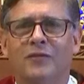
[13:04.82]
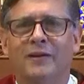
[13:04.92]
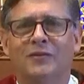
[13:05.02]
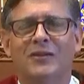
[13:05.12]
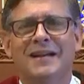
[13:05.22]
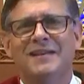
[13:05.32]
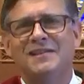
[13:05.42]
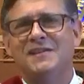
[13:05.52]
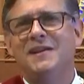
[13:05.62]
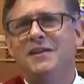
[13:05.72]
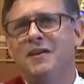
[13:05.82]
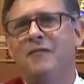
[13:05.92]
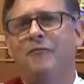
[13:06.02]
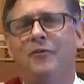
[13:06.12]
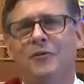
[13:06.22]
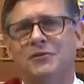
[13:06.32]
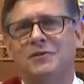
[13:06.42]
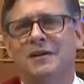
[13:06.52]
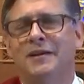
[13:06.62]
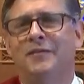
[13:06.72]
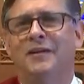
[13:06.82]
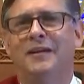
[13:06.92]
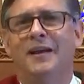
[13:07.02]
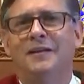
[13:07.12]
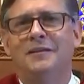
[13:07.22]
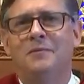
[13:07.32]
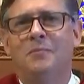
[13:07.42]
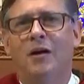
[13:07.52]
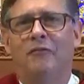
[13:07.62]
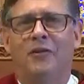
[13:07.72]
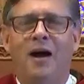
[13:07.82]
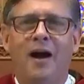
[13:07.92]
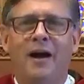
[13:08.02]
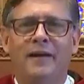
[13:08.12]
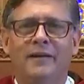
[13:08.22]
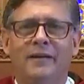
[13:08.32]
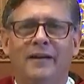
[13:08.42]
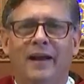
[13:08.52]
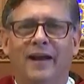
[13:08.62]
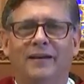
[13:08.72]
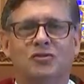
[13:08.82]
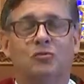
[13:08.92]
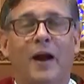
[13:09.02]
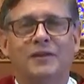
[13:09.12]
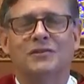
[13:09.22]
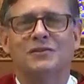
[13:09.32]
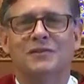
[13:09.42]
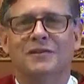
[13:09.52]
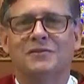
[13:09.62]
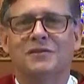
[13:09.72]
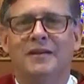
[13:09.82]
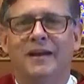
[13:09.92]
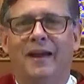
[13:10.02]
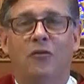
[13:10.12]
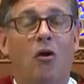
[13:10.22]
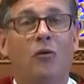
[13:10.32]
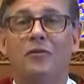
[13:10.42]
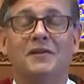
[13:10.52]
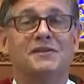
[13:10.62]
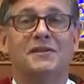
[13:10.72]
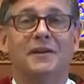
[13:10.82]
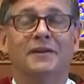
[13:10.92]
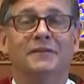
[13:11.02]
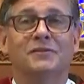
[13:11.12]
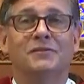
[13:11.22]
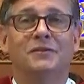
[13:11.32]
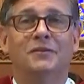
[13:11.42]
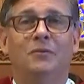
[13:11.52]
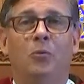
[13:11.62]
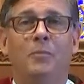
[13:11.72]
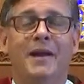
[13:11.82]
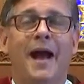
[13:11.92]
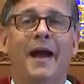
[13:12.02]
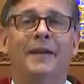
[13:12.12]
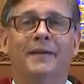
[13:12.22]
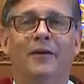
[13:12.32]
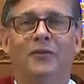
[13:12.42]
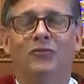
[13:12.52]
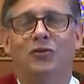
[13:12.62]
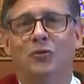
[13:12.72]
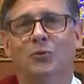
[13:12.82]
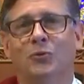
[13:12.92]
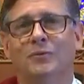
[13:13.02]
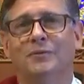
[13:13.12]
things. Seek ye first the kingdom of God and its righteousness, and all these things will be added unto you.